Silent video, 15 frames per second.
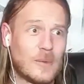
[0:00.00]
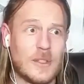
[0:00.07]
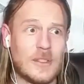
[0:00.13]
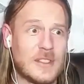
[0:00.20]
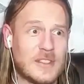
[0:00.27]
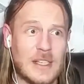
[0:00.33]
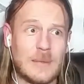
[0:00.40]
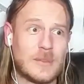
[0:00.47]
I'll do
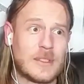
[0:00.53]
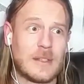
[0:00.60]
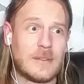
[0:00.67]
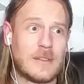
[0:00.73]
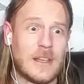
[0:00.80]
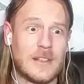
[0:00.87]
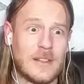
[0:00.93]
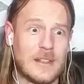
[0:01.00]
the same
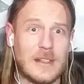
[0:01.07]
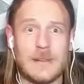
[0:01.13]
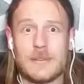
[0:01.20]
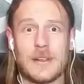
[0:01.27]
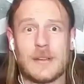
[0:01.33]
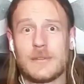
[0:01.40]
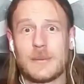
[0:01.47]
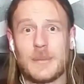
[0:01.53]
stuff that I've done
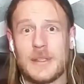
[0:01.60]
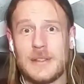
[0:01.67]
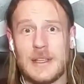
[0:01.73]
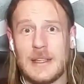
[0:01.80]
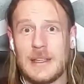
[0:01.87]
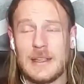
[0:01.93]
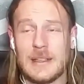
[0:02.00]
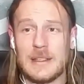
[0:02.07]
every other
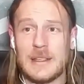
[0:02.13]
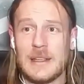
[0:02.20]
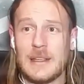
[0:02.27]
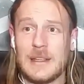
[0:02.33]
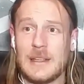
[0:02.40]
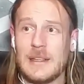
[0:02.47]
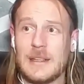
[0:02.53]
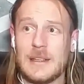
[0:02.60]
Monday. And,
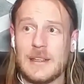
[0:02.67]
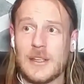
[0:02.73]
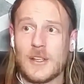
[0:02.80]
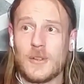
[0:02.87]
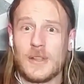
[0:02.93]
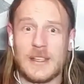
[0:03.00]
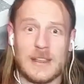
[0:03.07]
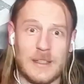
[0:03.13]
you
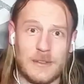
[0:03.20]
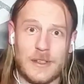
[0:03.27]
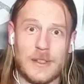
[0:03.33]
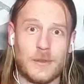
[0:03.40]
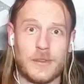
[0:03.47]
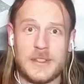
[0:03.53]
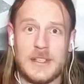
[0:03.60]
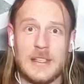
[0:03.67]
know, like, they're
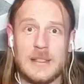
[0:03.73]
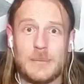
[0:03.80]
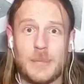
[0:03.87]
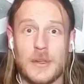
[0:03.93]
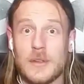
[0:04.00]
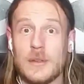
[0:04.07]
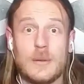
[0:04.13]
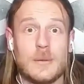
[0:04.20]
in a routine.
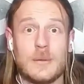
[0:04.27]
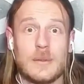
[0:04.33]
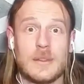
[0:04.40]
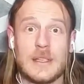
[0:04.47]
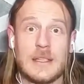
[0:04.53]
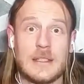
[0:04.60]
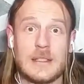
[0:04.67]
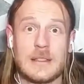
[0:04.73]
But no,
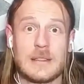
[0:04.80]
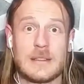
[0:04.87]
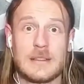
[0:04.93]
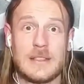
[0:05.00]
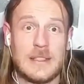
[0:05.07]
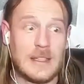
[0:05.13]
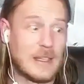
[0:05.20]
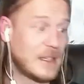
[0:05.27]
like,
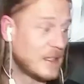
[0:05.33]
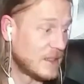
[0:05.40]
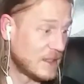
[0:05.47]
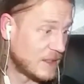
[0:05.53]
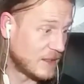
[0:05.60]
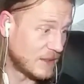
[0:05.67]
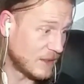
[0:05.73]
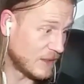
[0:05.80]
today
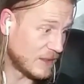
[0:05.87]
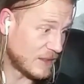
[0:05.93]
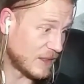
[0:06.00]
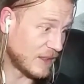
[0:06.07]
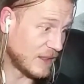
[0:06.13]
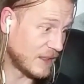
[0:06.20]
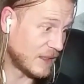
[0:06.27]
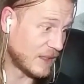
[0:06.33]
is, is
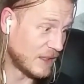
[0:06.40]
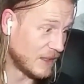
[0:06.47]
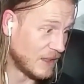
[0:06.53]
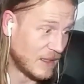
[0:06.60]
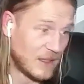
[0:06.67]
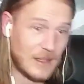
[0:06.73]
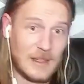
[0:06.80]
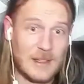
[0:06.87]
like,
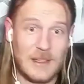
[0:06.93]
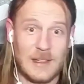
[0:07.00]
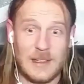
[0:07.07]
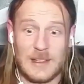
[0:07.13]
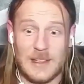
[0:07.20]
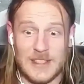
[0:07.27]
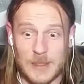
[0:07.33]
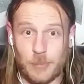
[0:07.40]

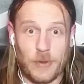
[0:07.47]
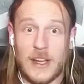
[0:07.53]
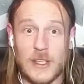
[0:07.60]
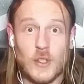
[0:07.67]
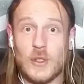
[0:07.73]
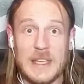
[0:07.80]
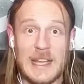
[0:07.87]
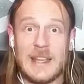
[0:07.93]
is a
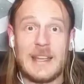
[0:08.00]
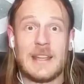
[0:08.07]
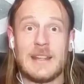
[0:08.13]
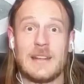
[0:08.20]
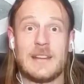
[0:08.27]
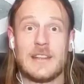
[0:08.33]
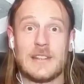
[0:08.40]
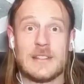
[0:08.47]
brand new day.
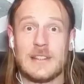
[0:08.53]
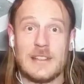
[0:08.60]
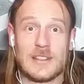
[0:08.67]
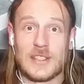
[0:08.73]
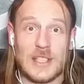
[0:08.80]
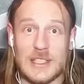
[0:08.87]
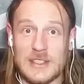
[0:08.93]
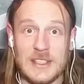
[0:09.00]

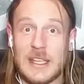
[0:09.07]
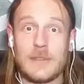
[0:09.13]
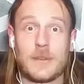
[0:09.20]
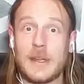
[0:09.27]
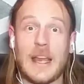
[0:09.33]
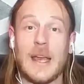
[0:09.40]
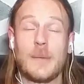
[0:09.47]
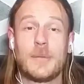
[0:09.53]
It's
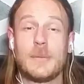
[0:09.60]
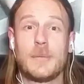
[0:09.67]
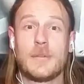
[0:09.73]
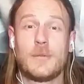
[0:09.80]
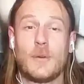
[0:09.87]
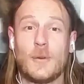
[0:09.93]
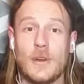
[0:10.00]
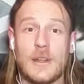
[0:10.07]
never happened
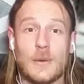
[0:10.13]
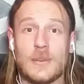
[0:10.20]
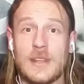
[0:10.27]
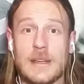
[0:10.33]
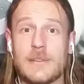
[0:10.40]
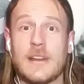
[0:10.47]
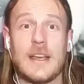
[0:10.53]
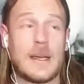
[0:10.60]
before. It will
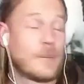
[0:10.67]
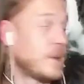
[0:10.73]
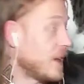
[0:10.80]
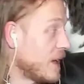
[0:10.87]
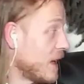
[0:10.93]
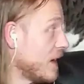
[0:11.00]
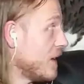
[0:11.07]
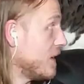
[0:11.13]
never happen
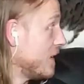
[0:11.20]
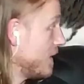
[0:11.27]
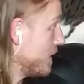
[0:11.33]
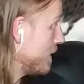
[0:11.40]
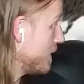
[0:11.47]
again.